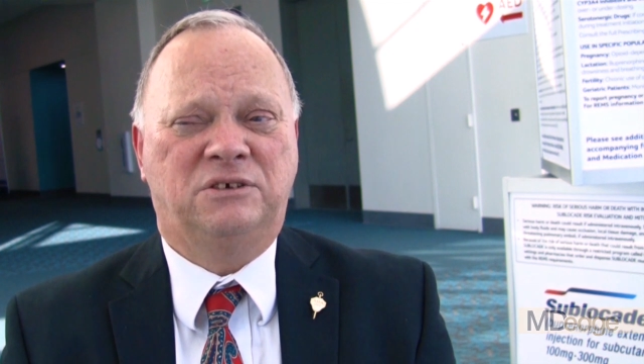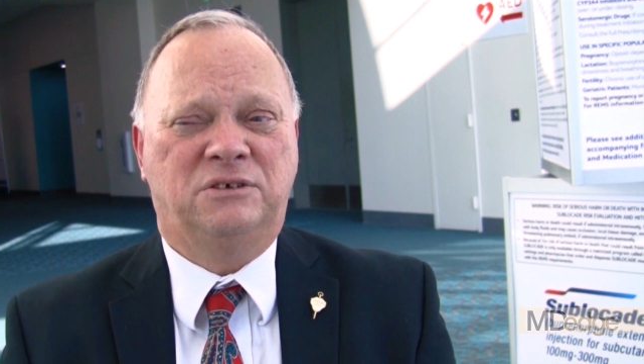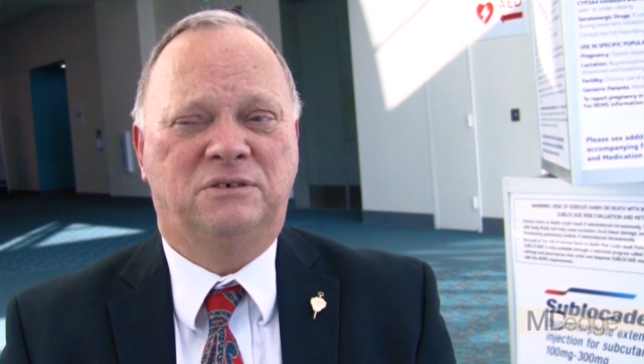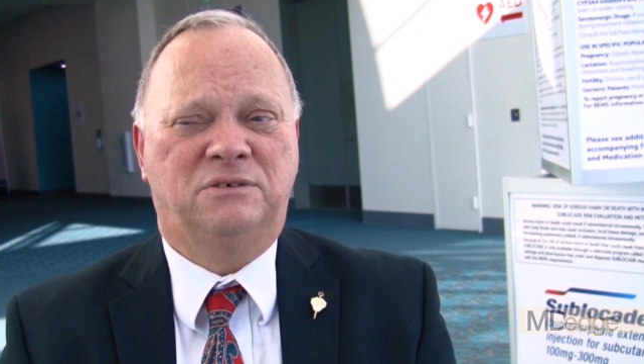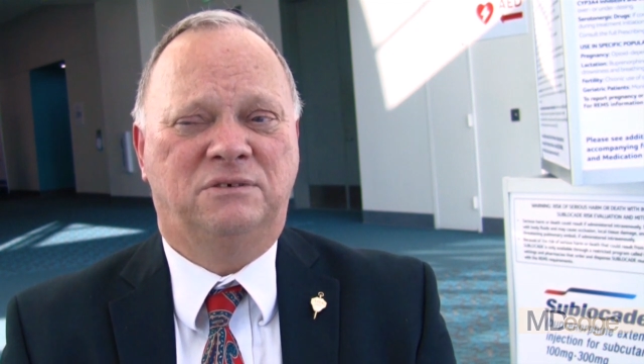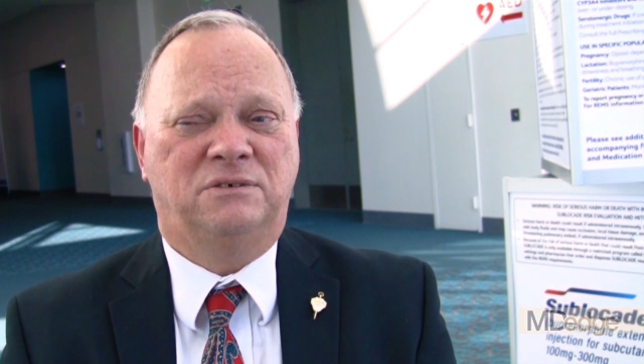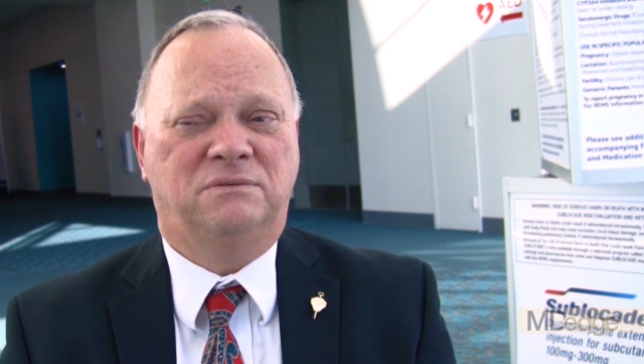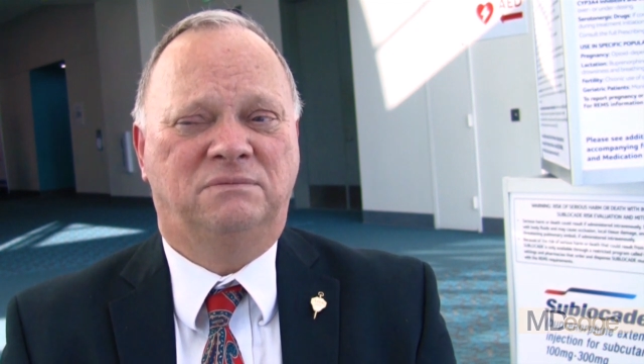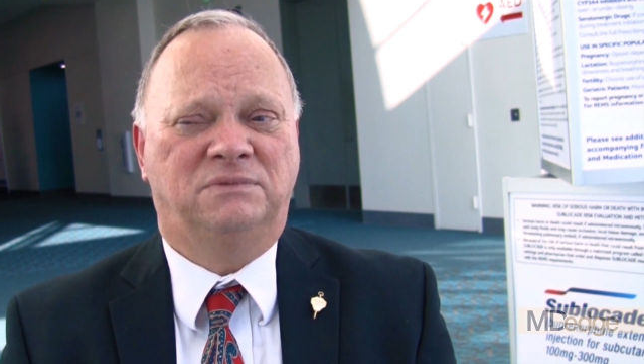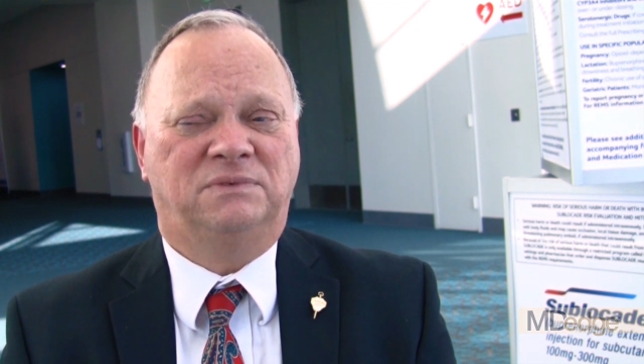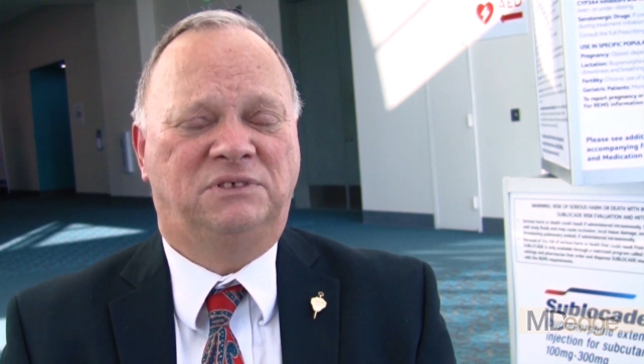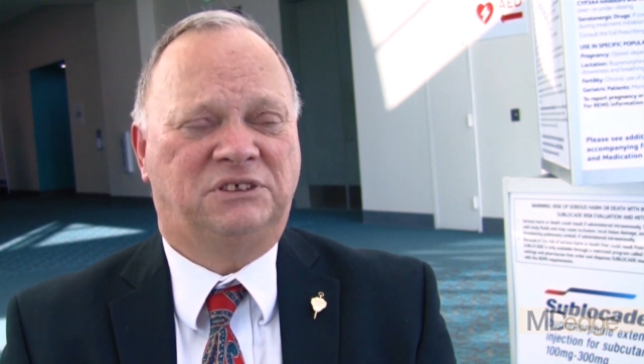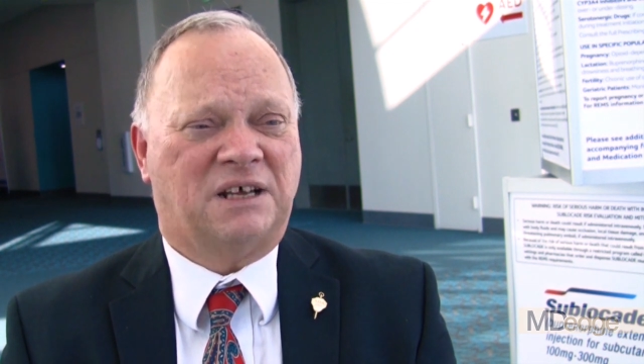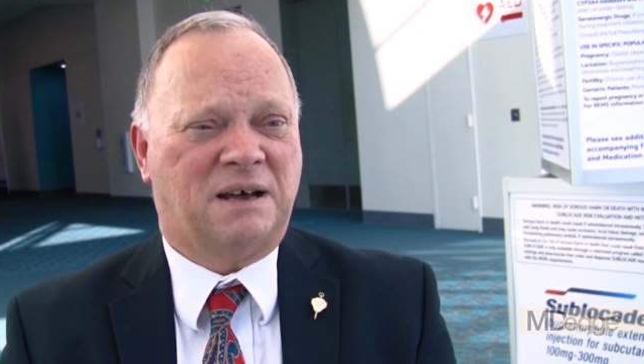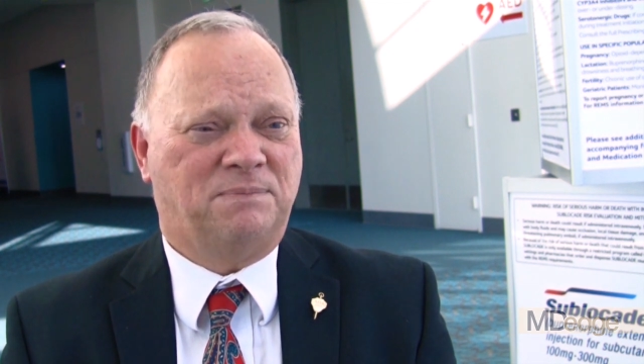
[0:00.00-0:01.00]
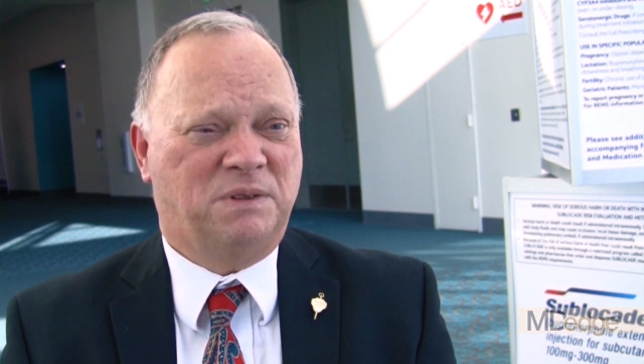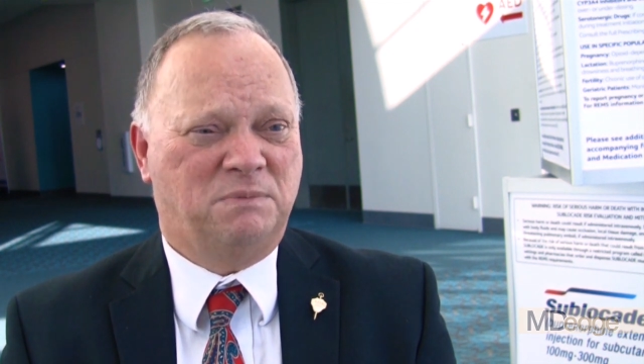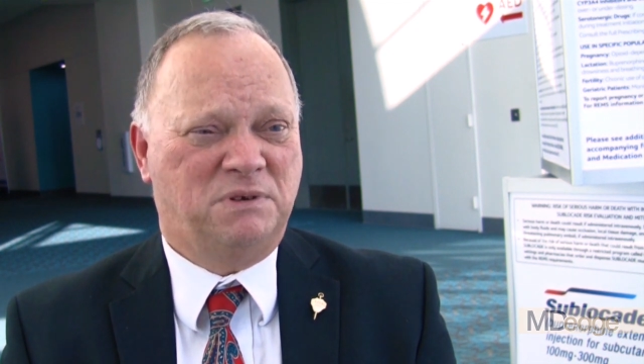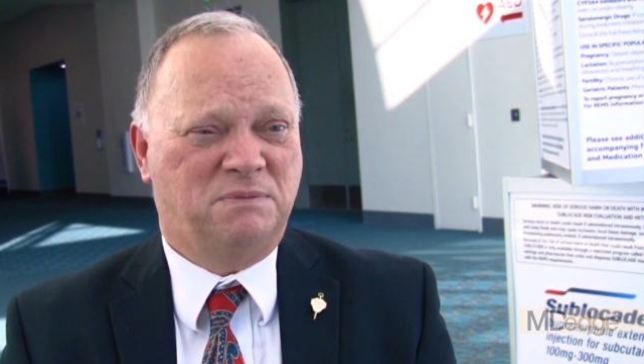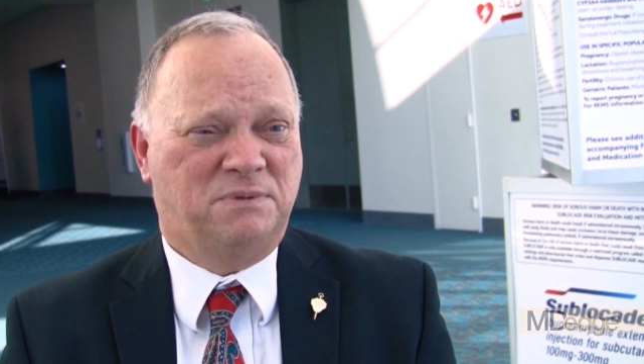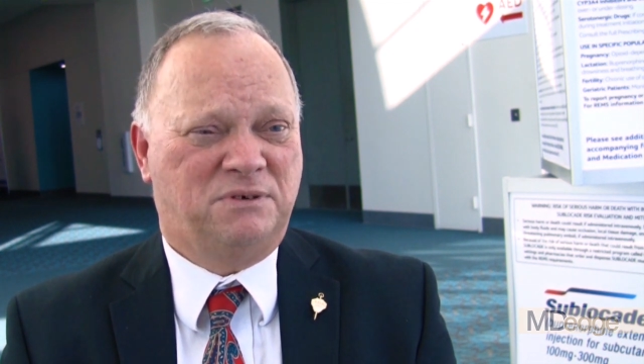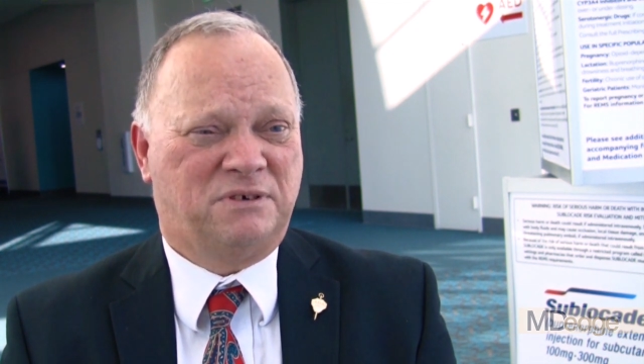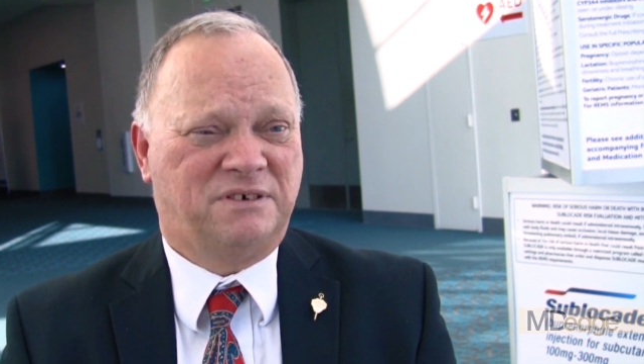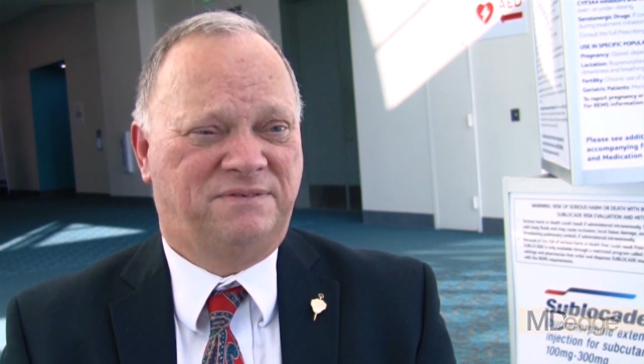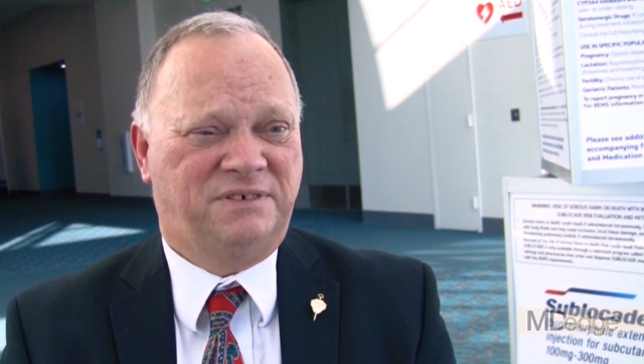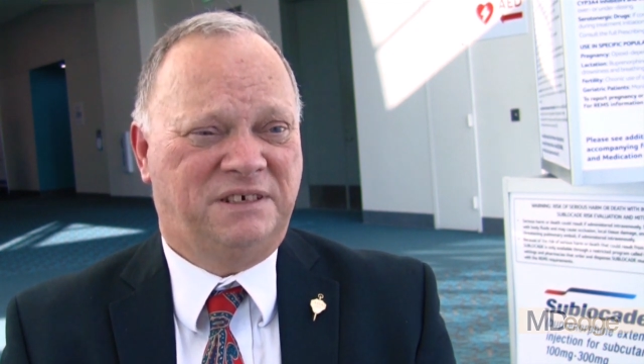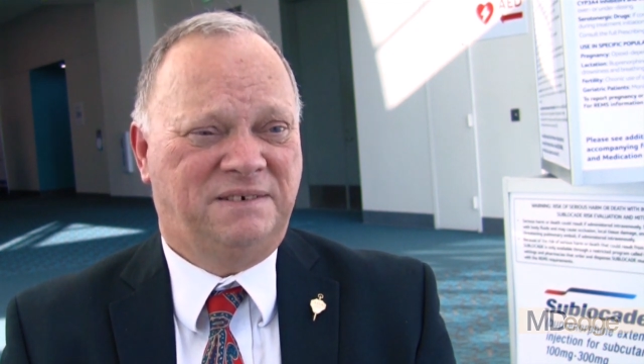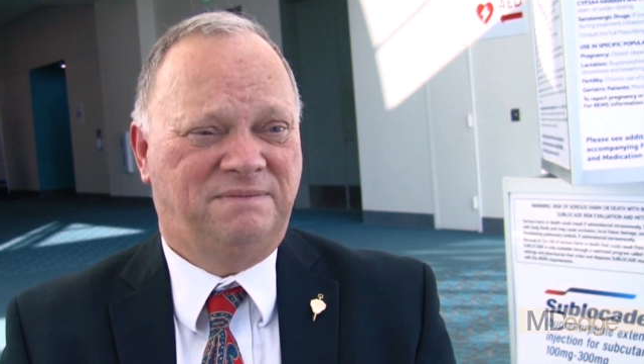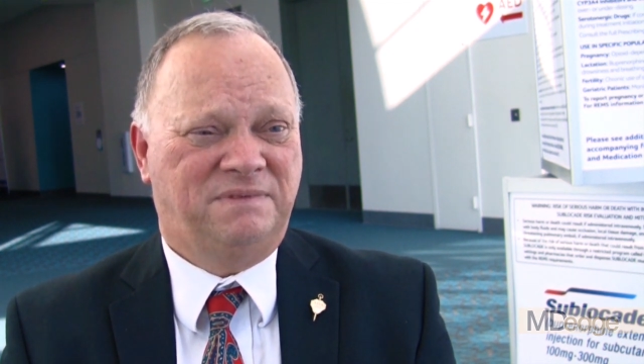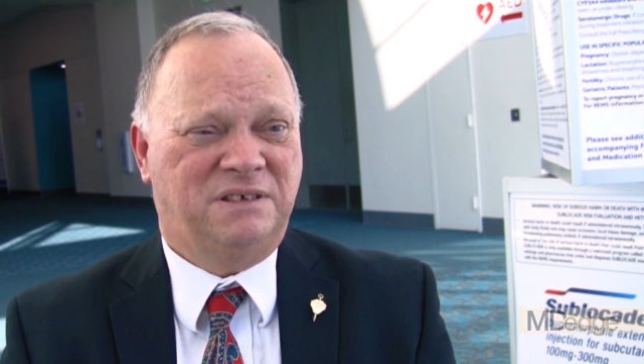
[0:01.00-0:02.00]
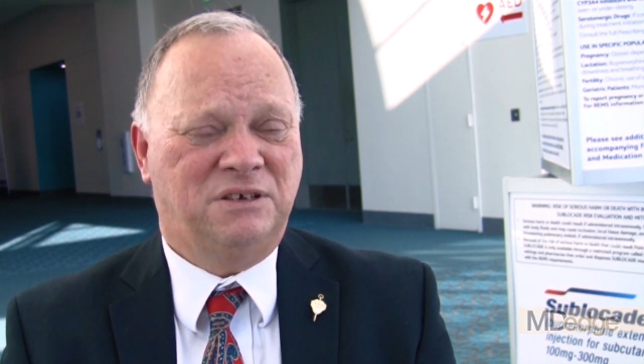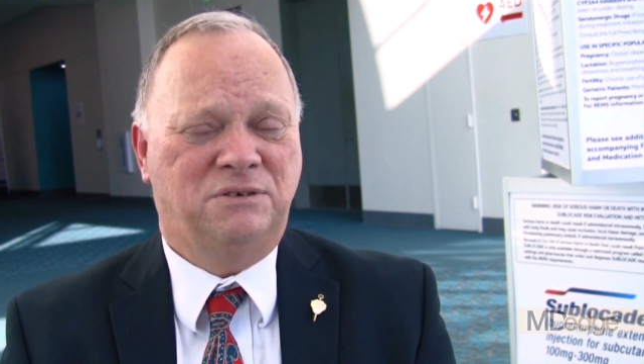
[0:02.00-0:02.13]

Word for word: you stop the buprenorphine.